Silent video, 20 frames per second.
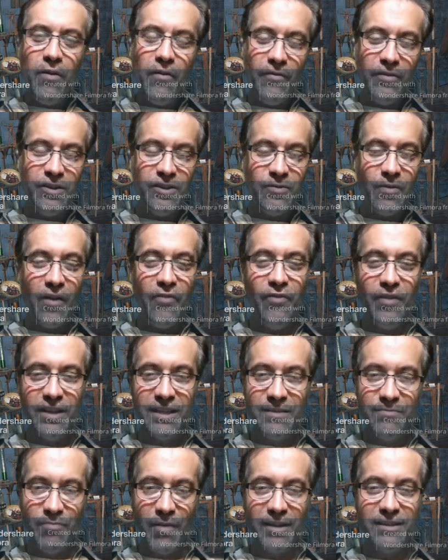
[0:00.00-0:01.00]
you've enjoyed
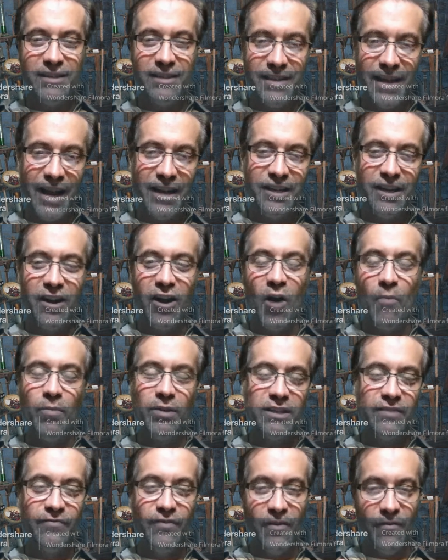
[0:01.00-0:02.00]
this presentation. I hope
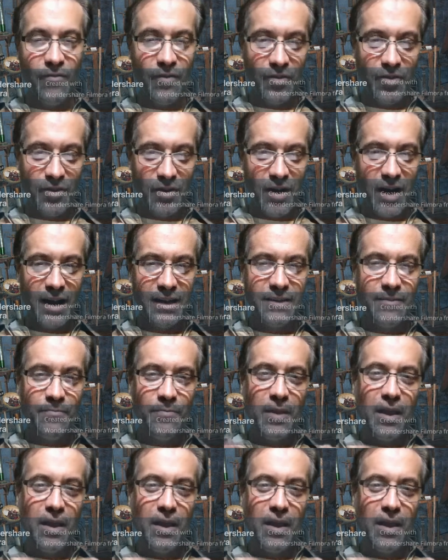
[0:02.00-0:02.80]
it's food for thought.